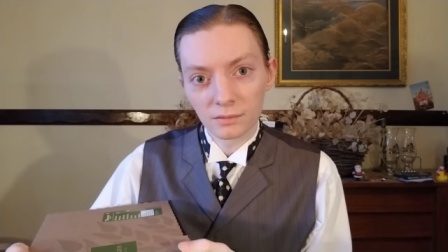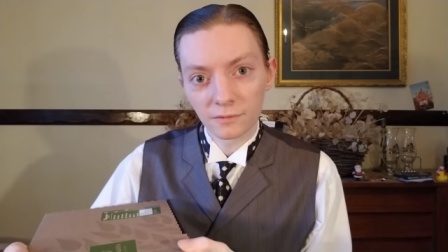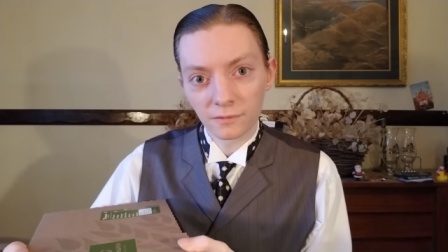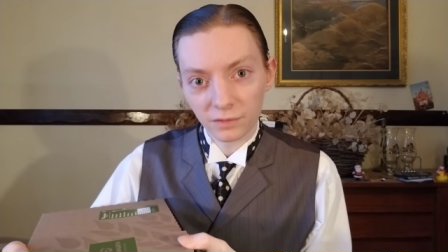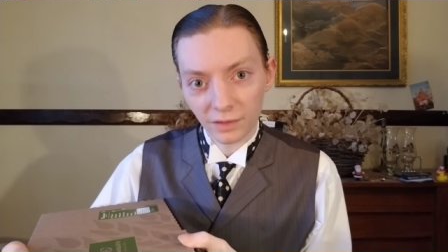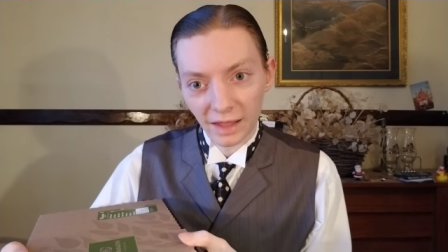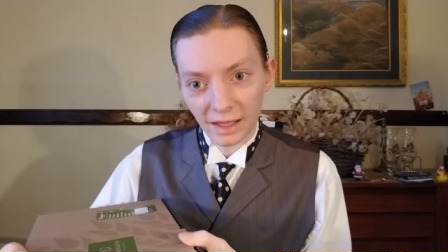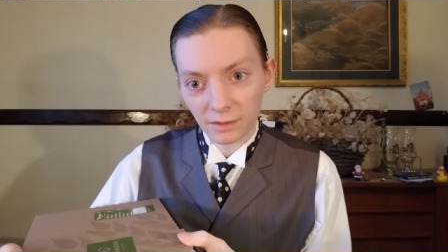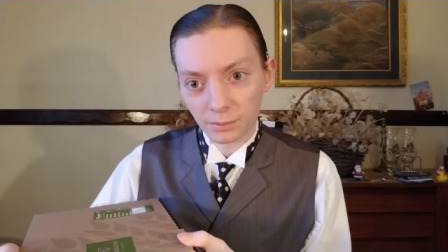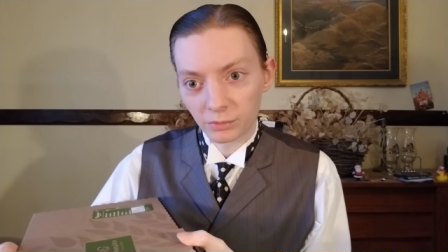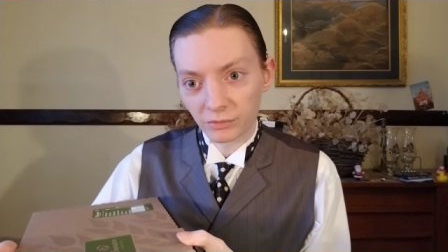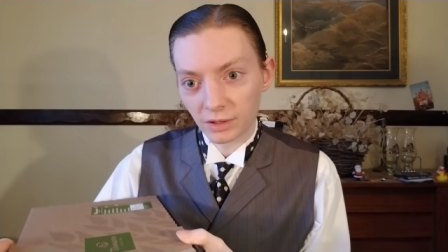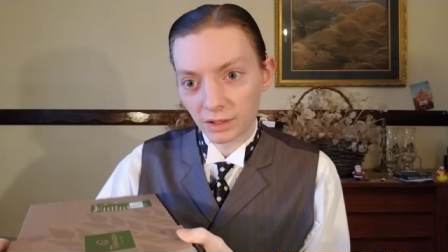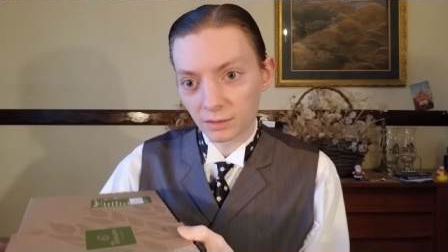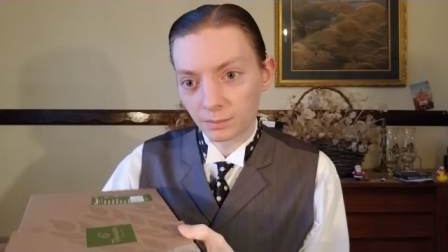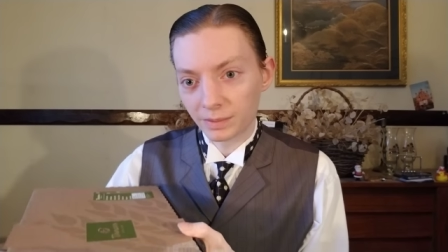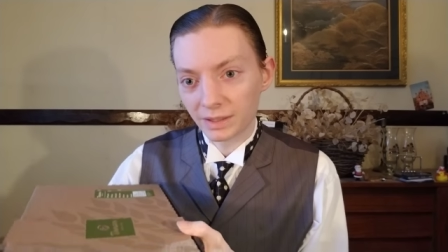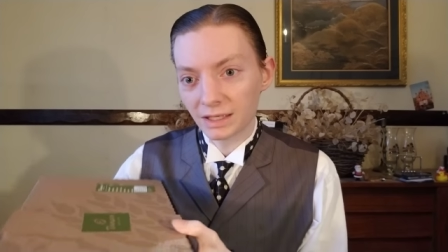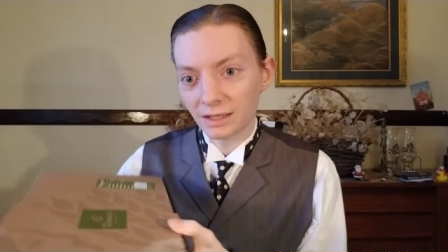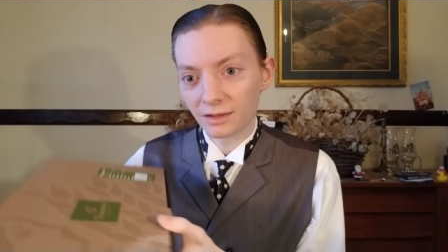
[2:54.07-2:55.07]

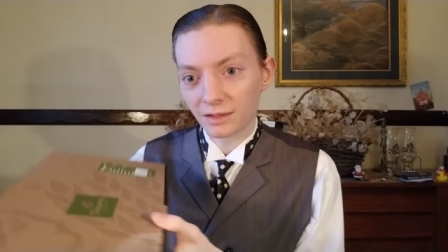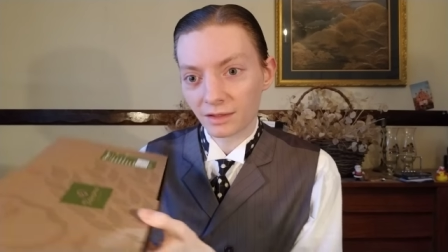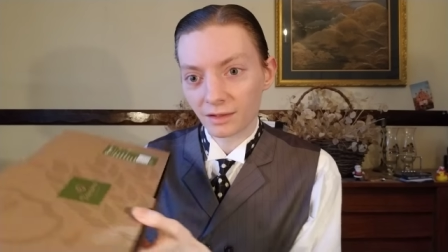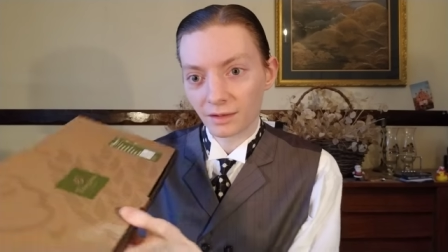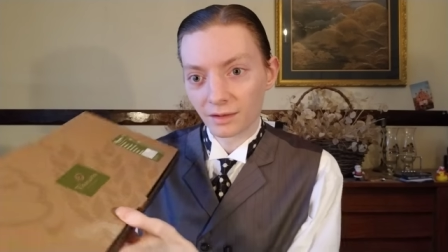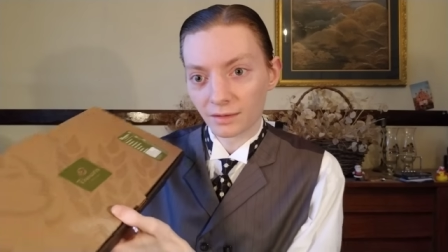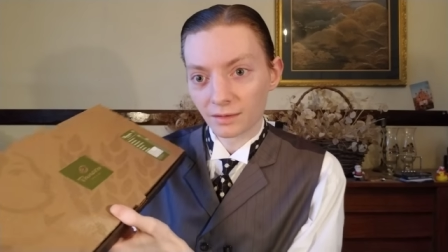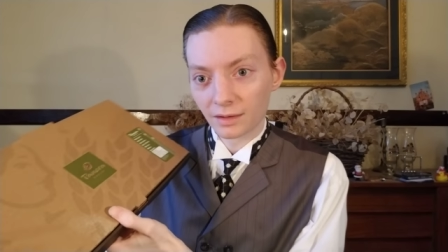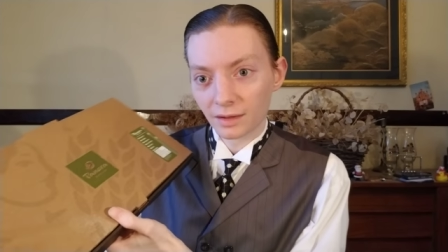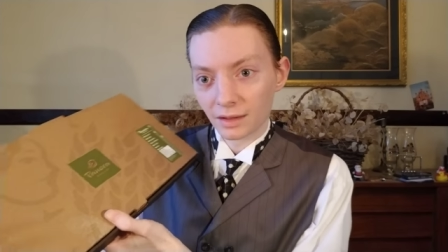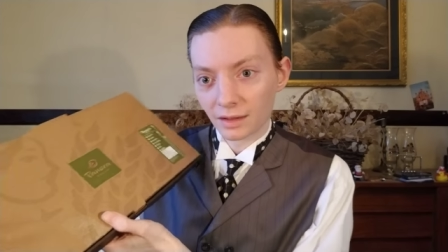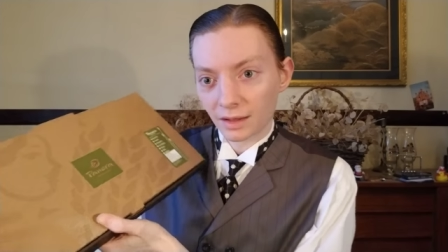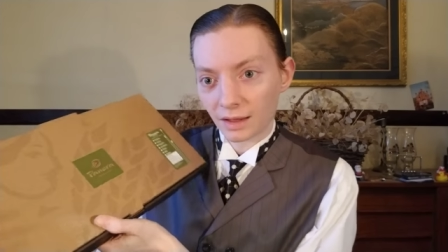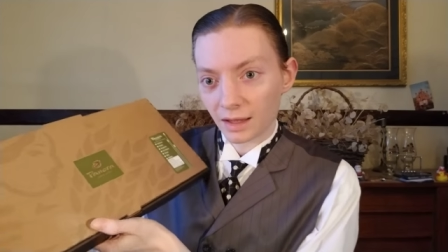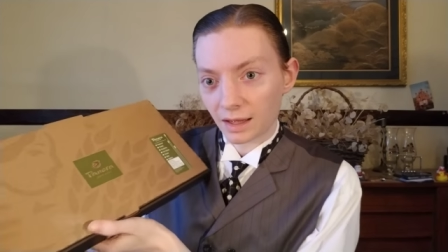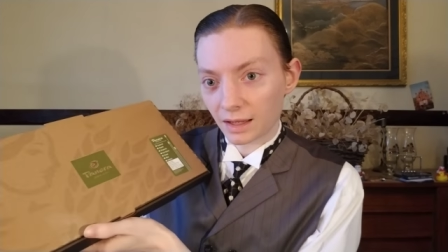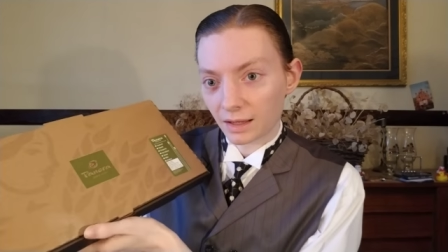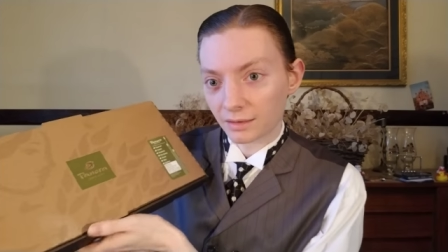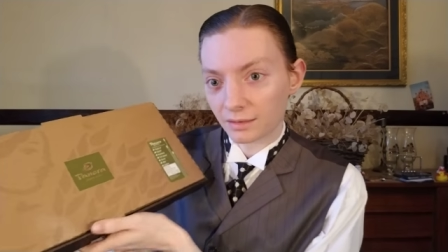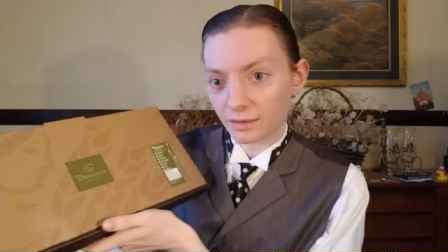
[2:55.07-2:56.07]
flatbread pizza.
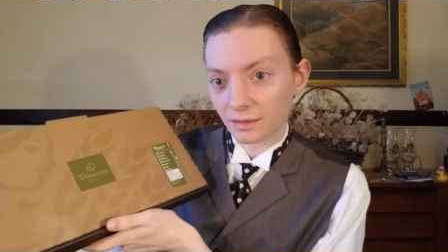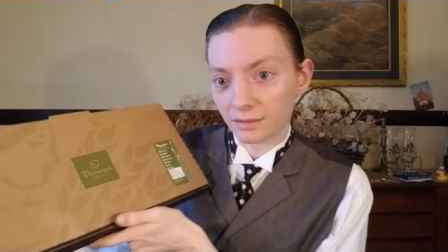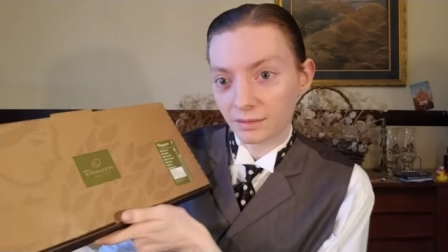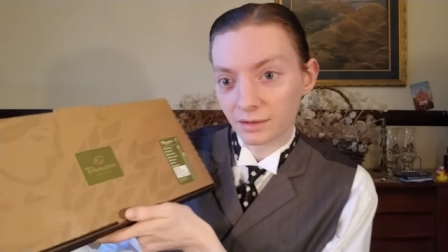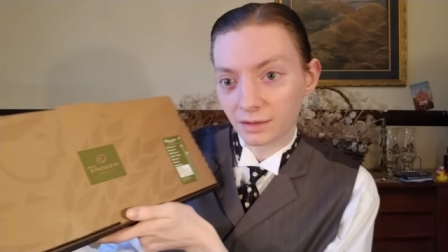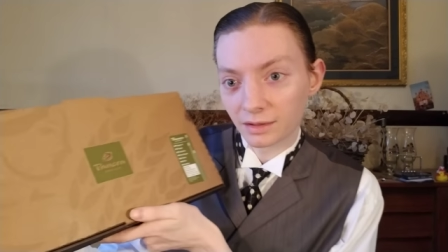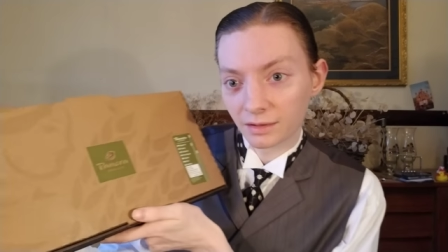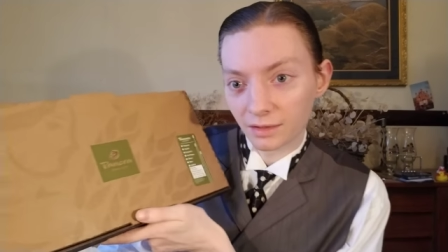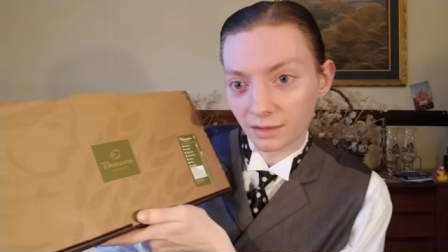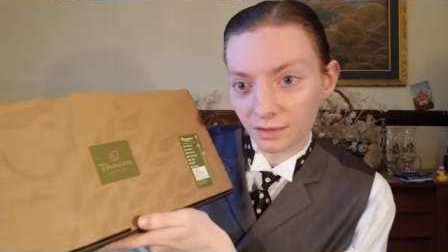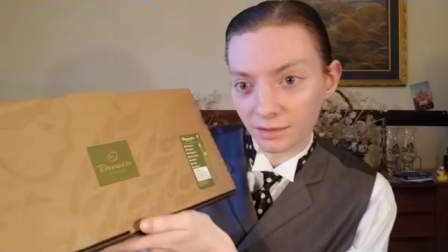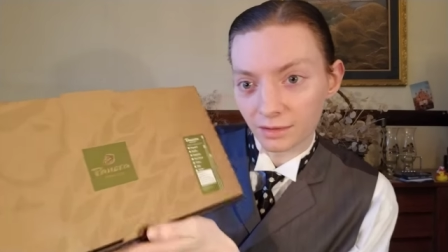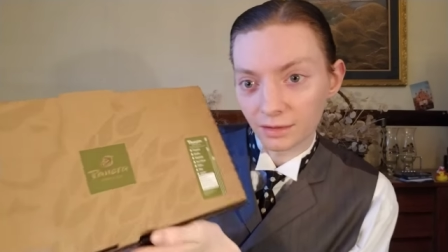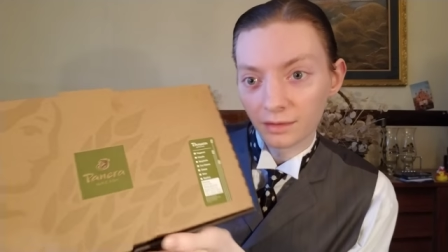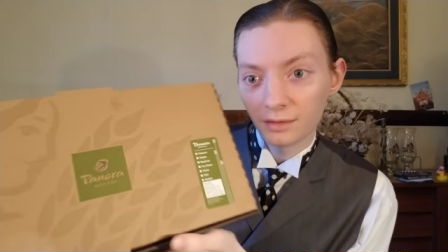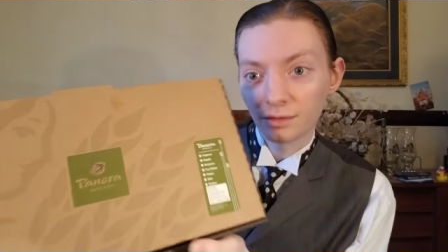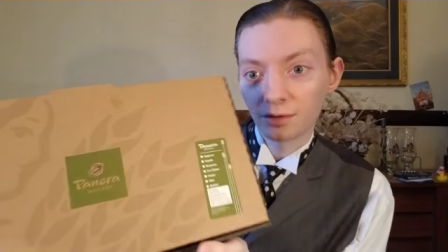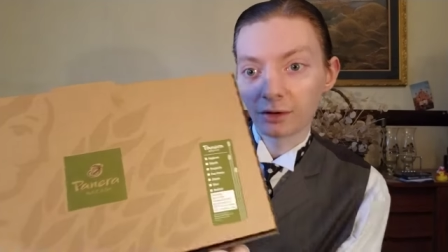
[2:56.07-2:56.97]
And uh, you can see, you